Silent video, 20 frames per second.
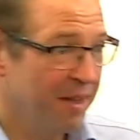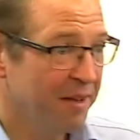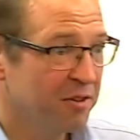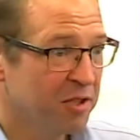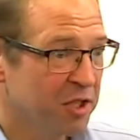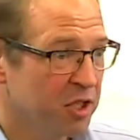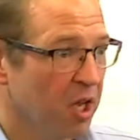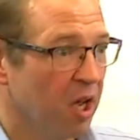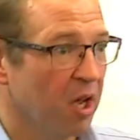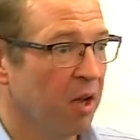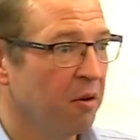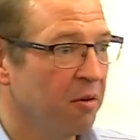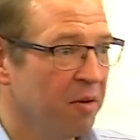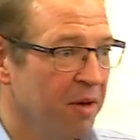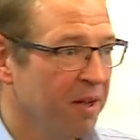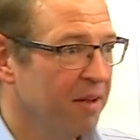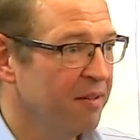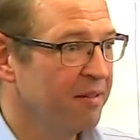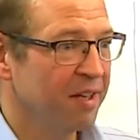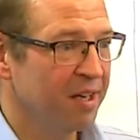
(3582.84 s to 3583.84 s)
So
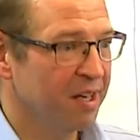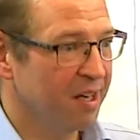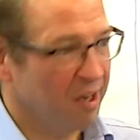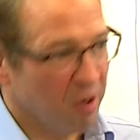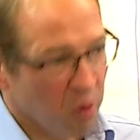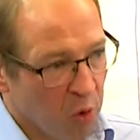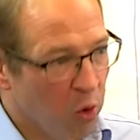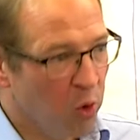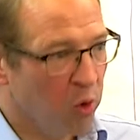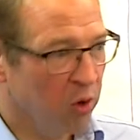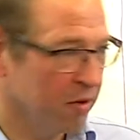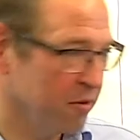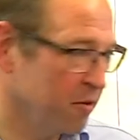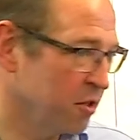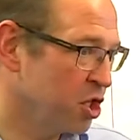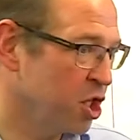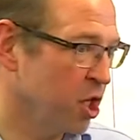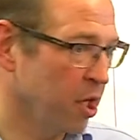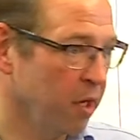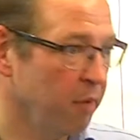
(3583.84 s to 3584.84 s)
they did it all on the
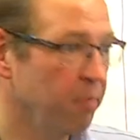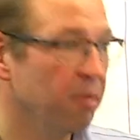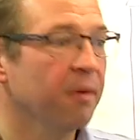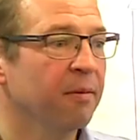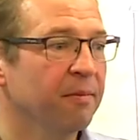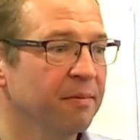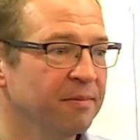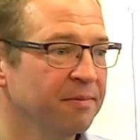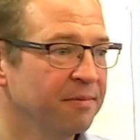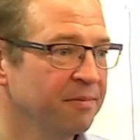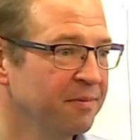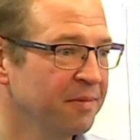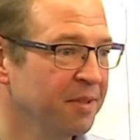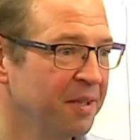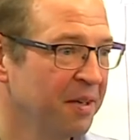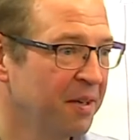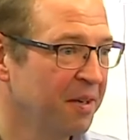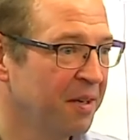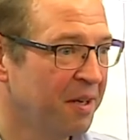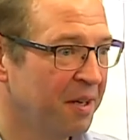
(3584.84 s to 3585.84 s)
cheap
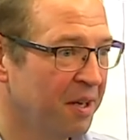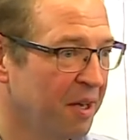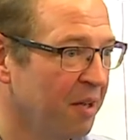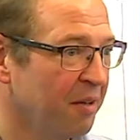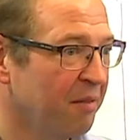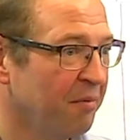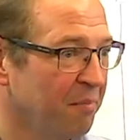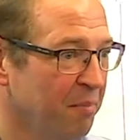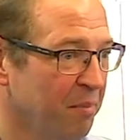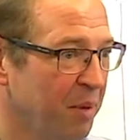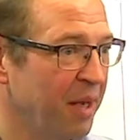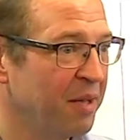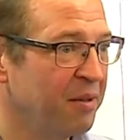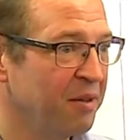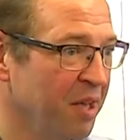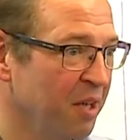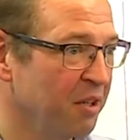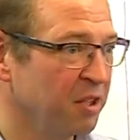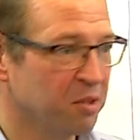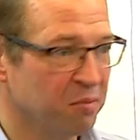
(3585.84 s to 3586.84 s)
and paid
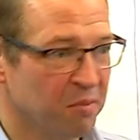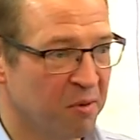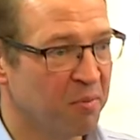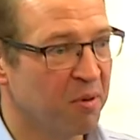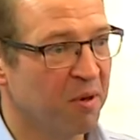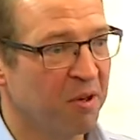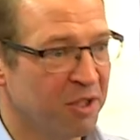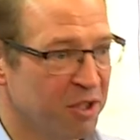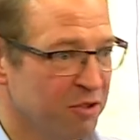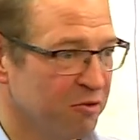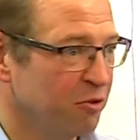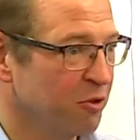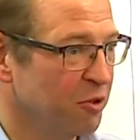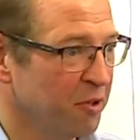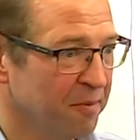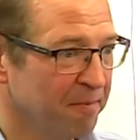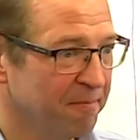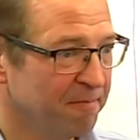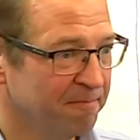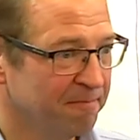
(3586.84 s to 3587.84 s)
the ultimate price for it.